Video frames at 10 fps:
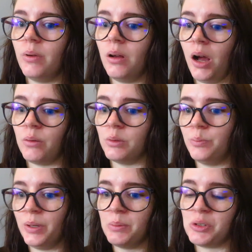I was
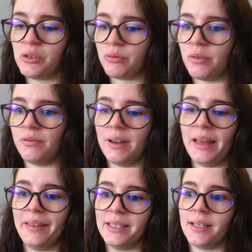pretty much through a flare
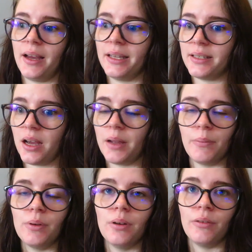the entire
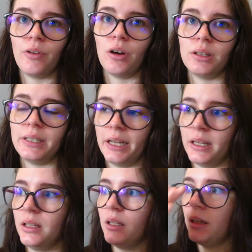time of holiday.
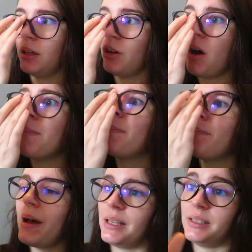Not a
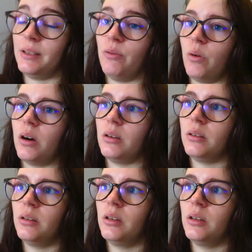massive one,